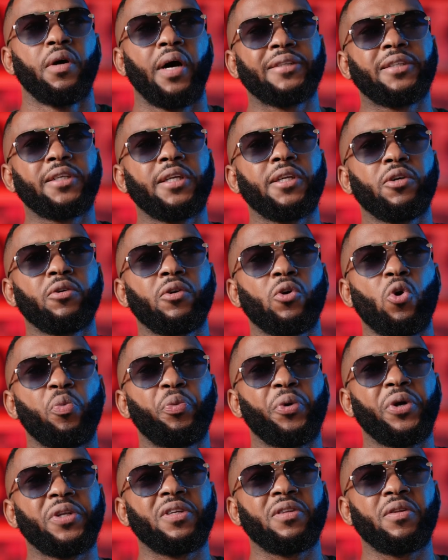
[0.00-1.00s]
I started
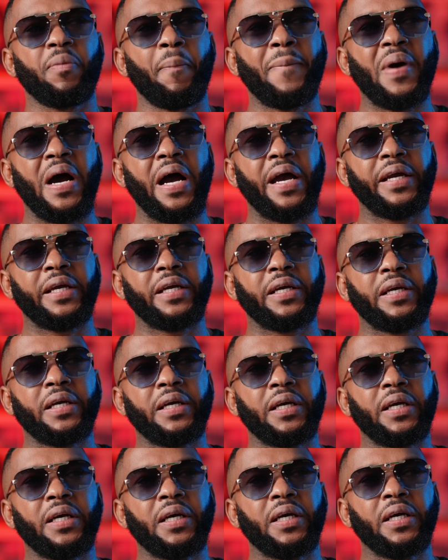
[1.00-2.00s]
incorporating the mic
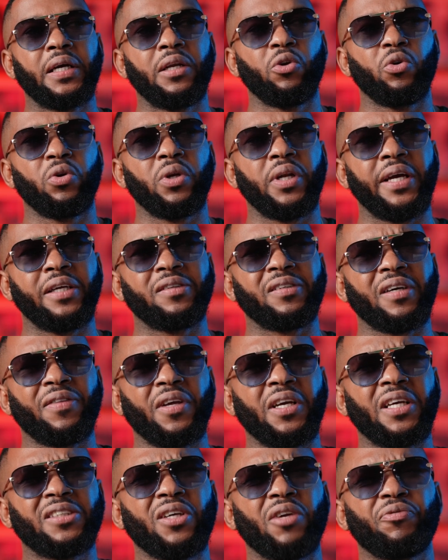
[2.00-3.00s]
a little later. I
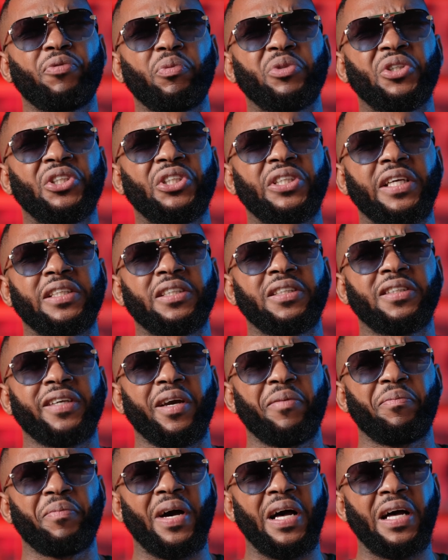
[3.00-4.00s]
think I started from
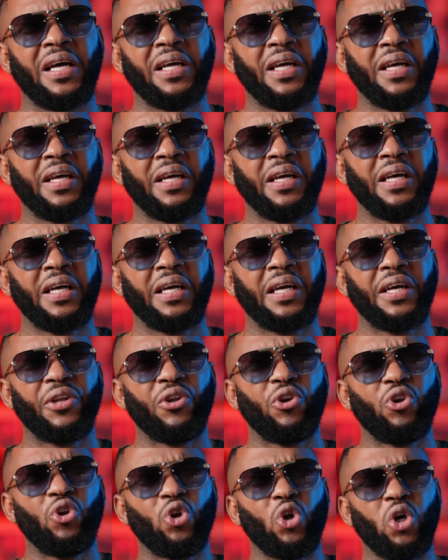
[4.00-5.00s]
September,
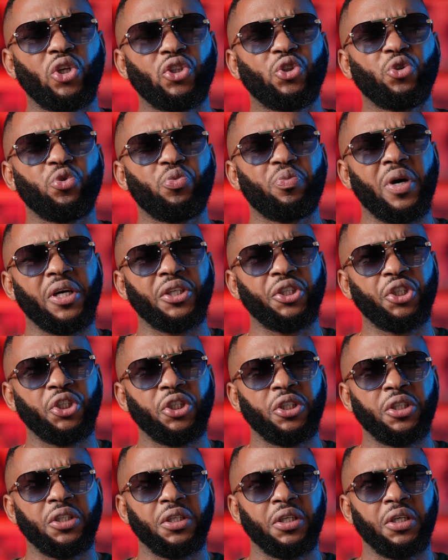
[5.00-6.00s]
not too much.
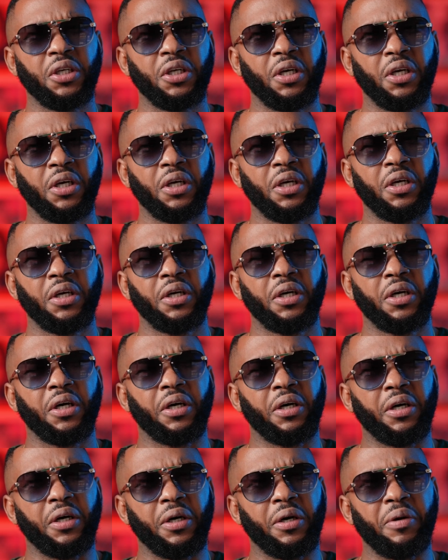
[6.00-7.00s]

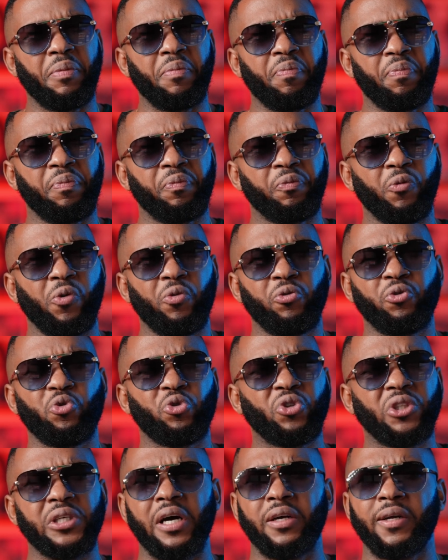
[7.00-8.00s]
We would
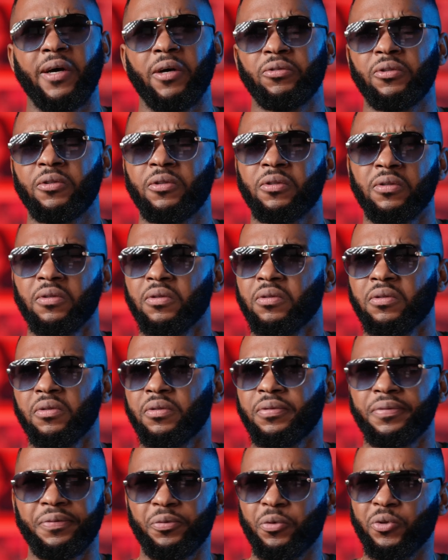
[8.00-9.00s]
do shout outs.
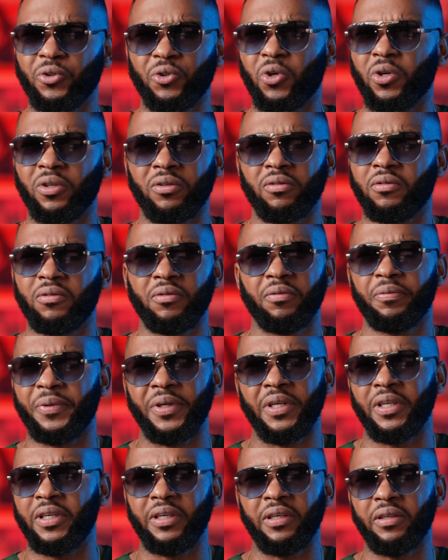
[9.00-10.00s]
It was not
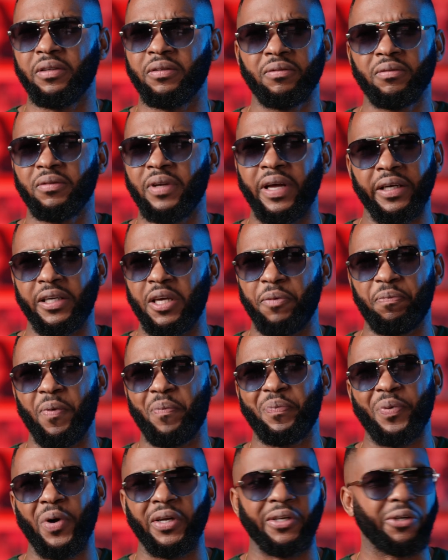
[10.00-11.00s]
really like keep
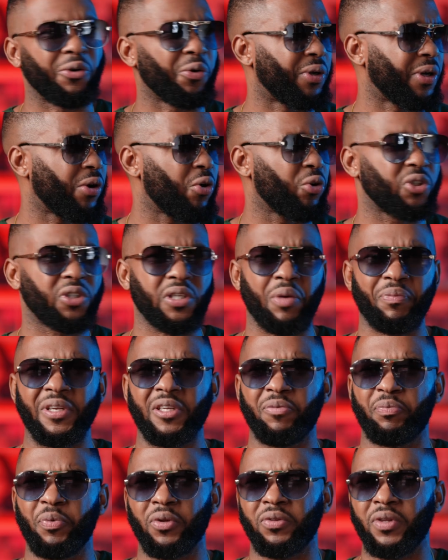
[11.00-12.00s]
the party going. Oh, it's
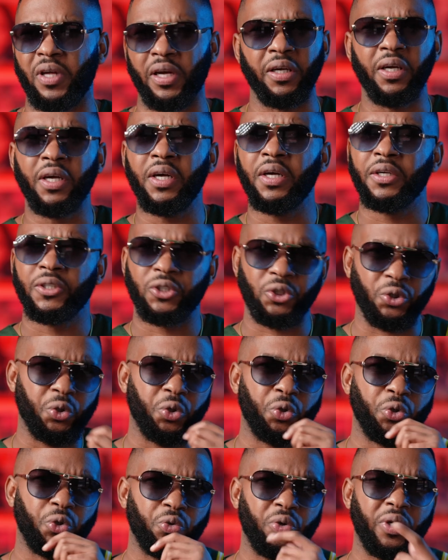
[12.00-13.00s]
somebody's birthday,
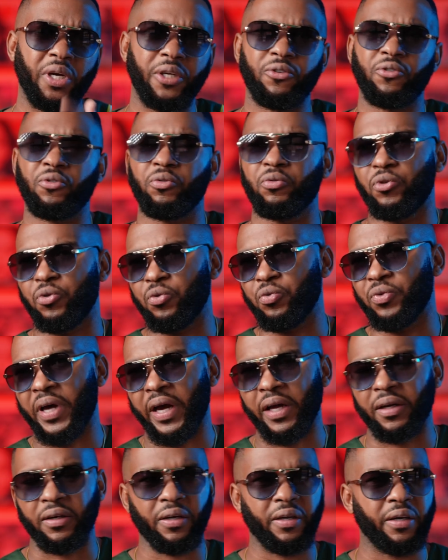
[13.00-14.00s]
so you get to do that.